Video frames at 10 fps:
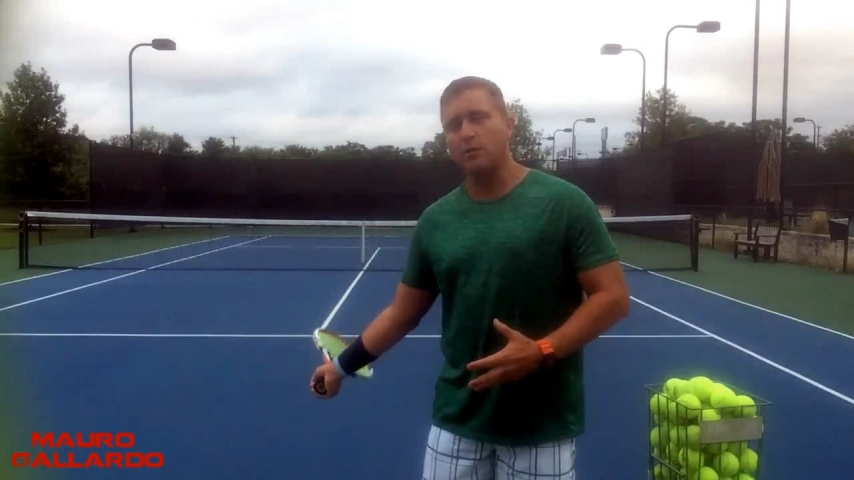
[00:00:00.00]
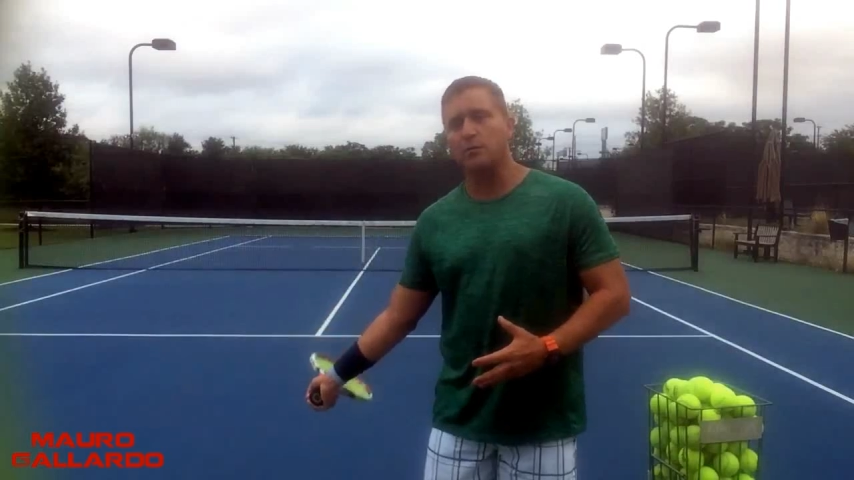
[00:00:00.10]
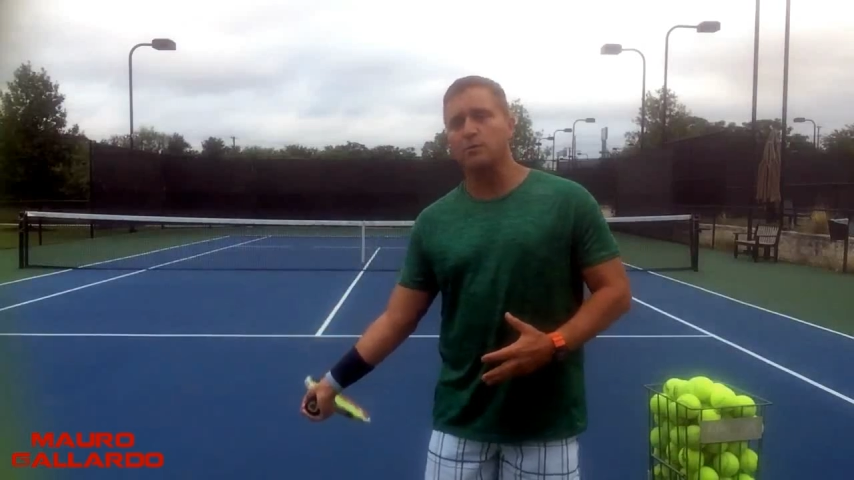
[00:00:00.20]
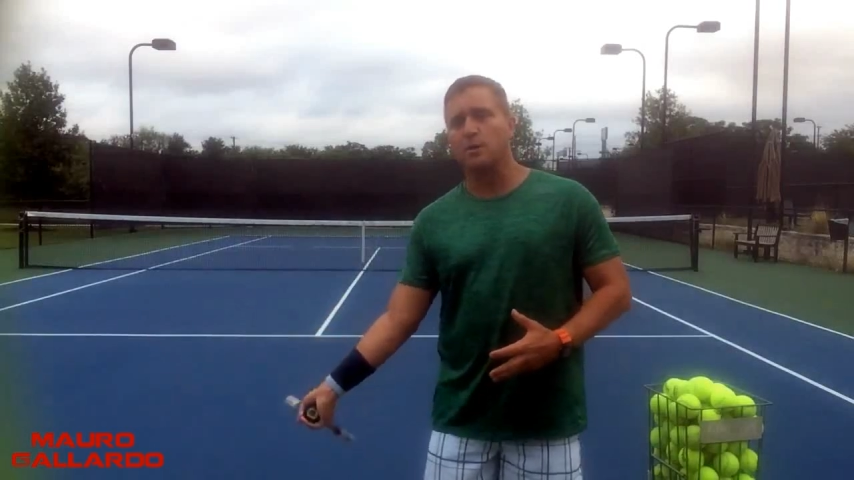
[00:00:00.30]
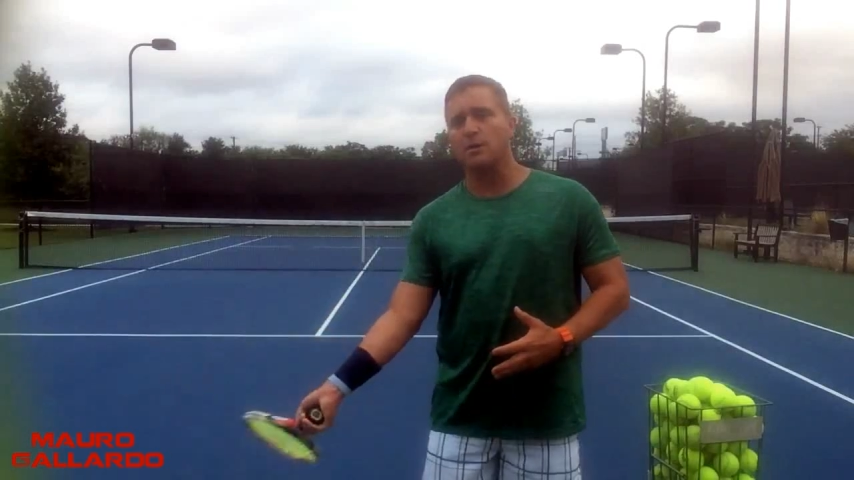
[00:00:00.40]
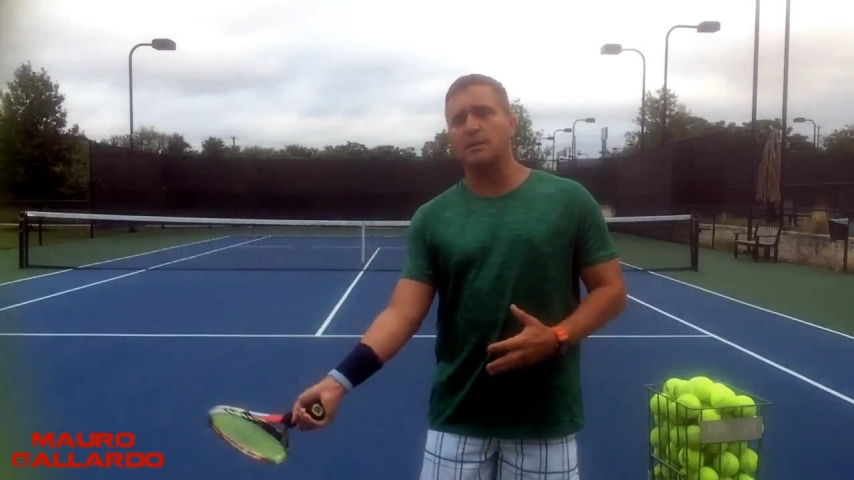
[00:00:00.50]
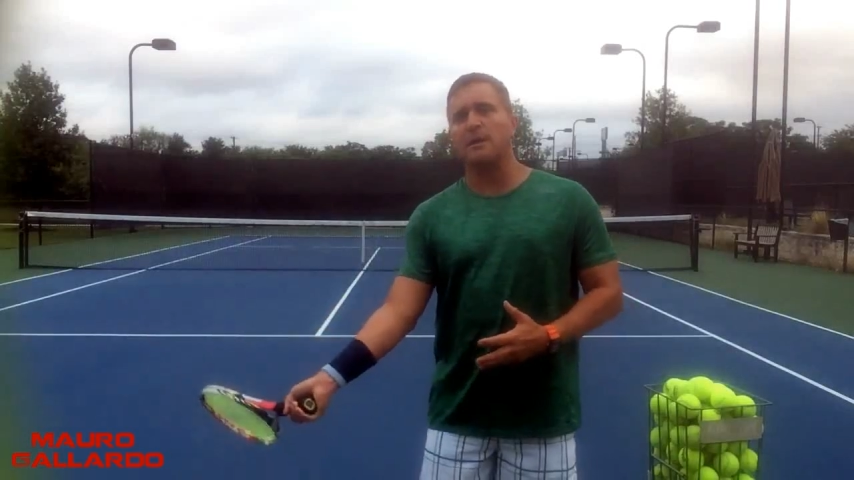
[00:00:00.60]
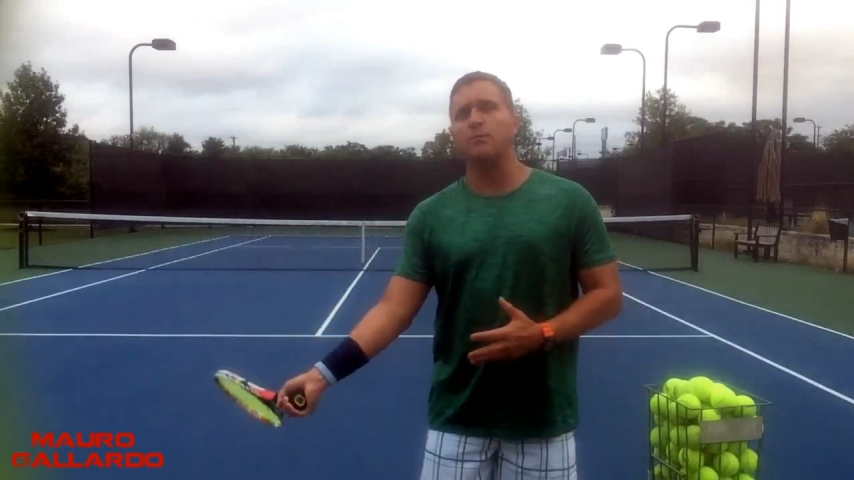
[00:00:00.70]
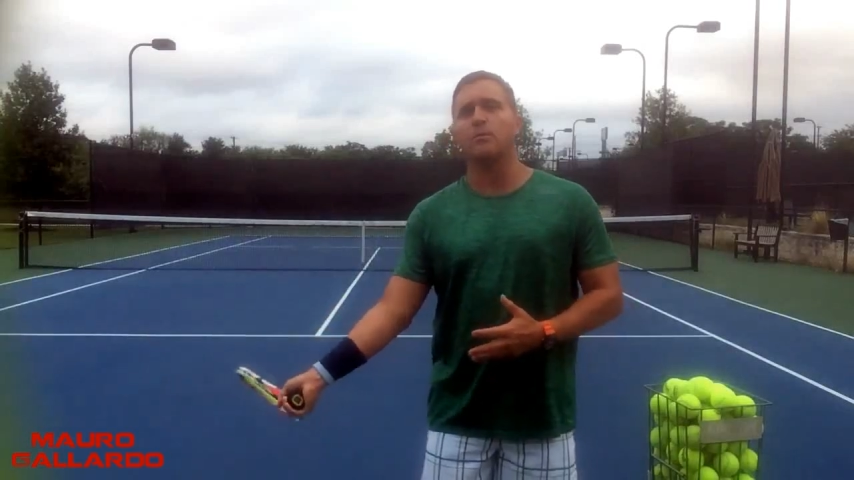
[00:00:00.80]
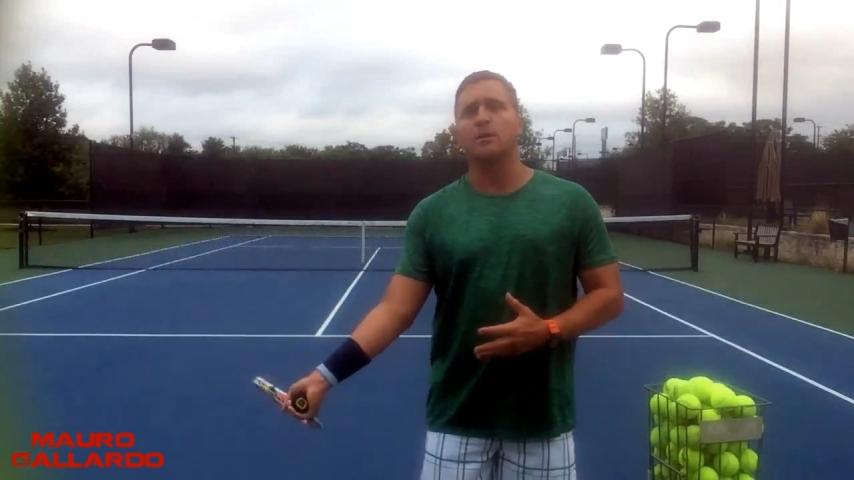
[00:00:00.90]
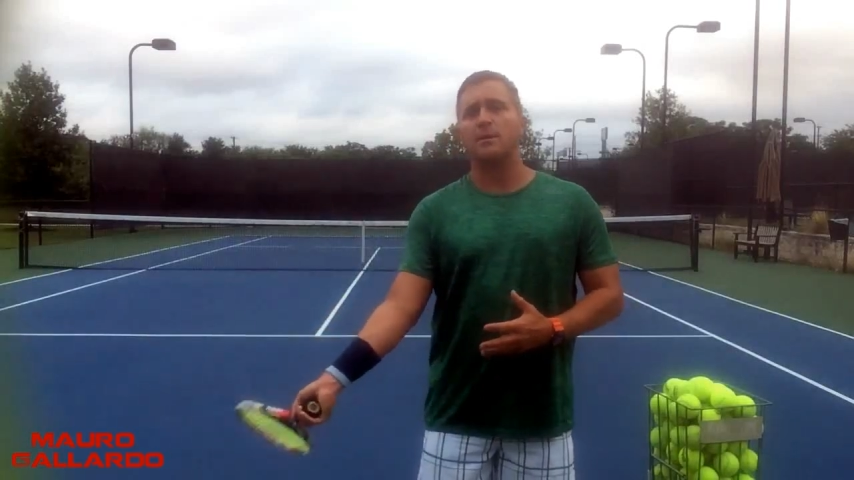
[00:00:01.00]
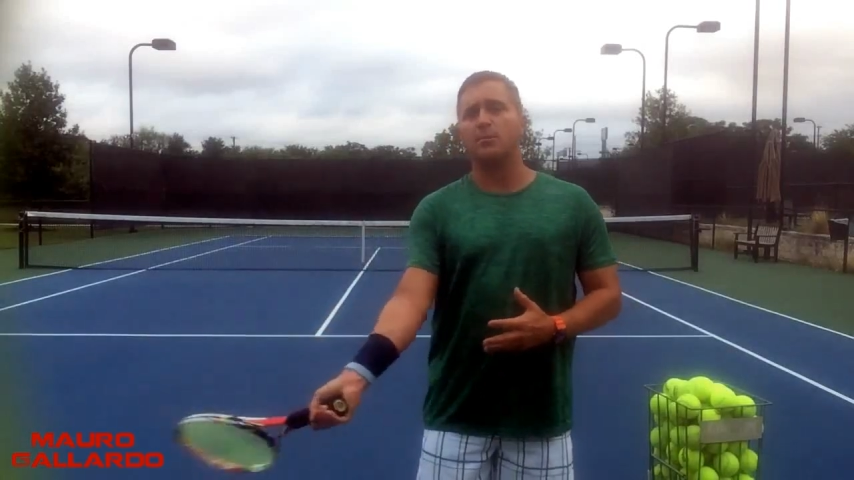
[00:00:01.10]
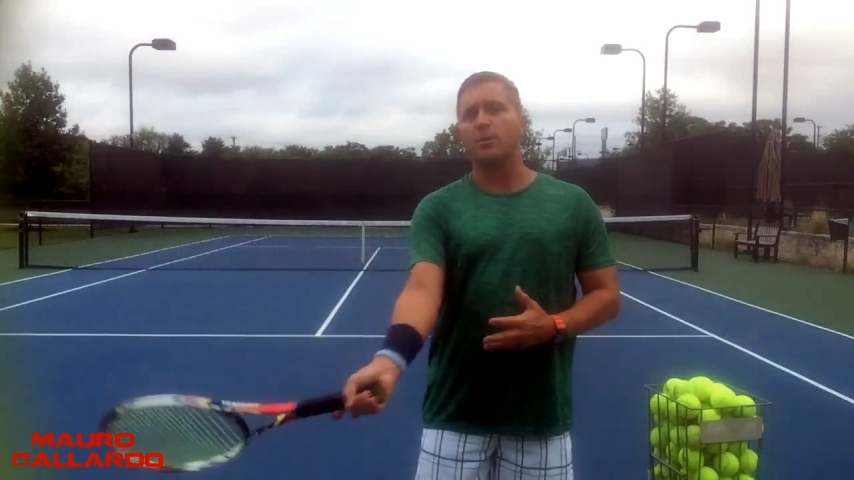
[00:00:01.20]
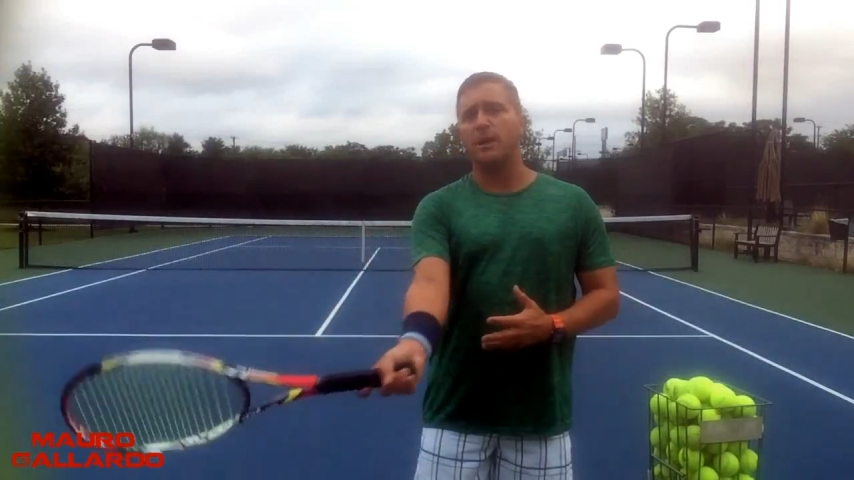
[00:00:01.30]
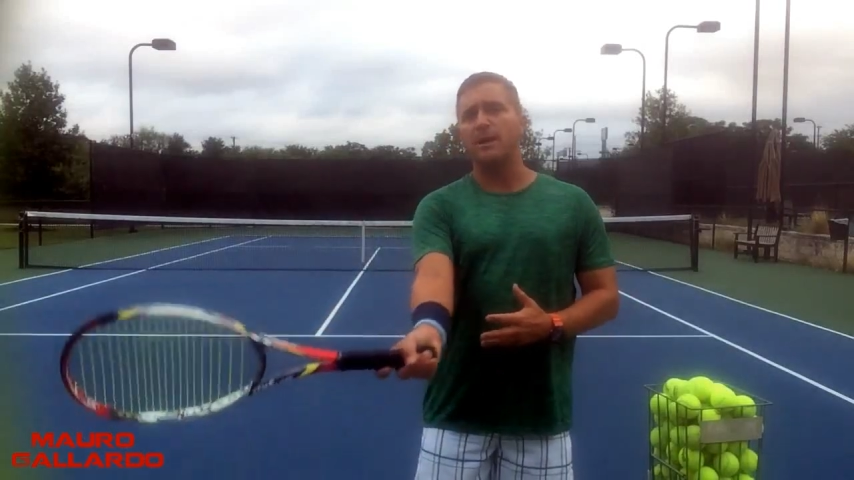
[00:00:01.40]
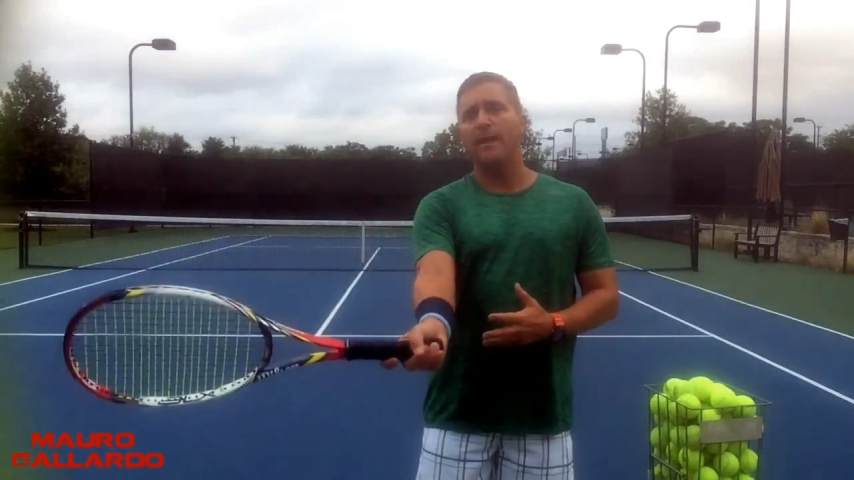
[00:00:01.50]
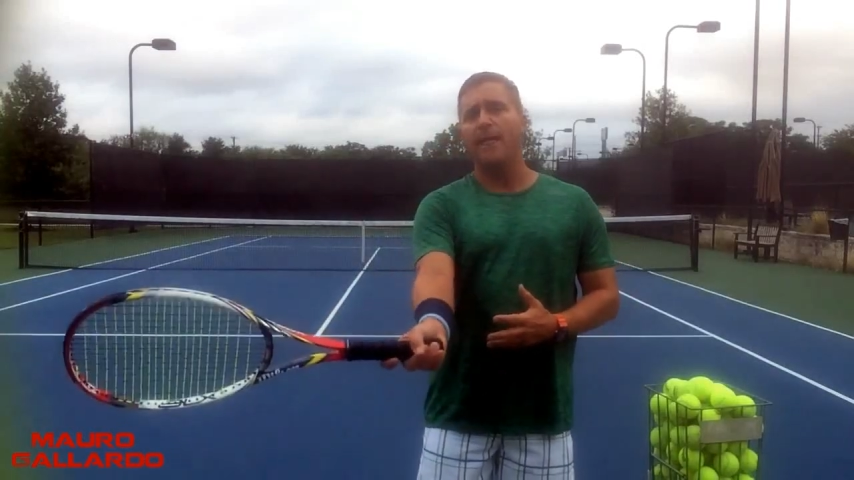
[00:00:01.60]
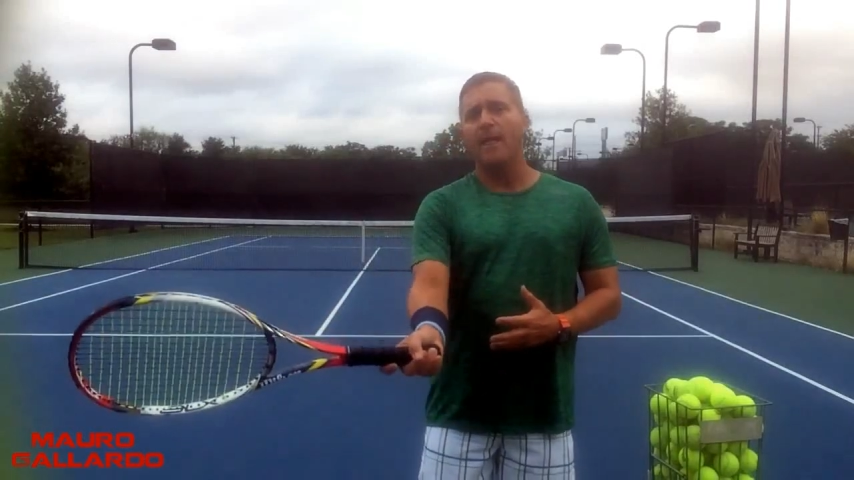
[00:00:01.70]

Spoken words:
control it and it won't give way.